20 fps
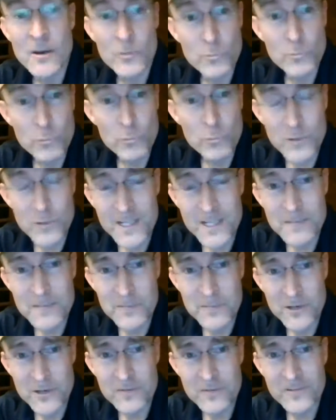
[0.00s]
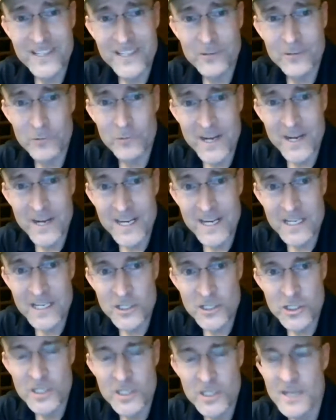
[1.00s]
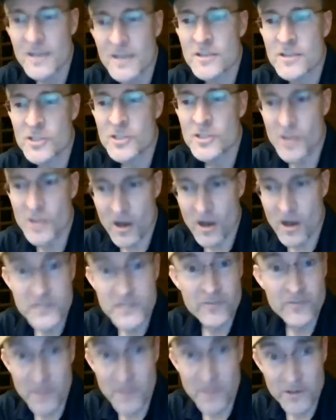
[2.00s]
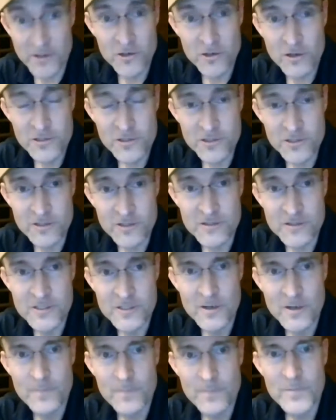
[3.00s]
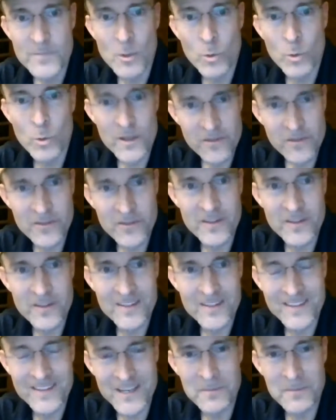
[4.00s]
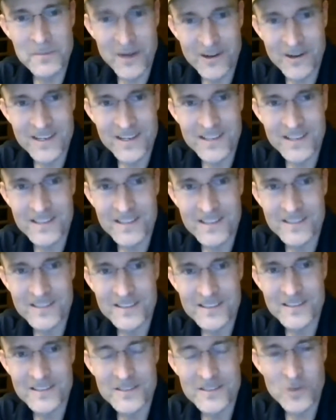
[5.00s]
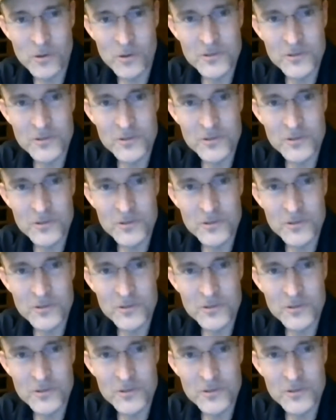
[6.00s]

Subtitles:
really beautifully arranged songs from other cultures with the American choral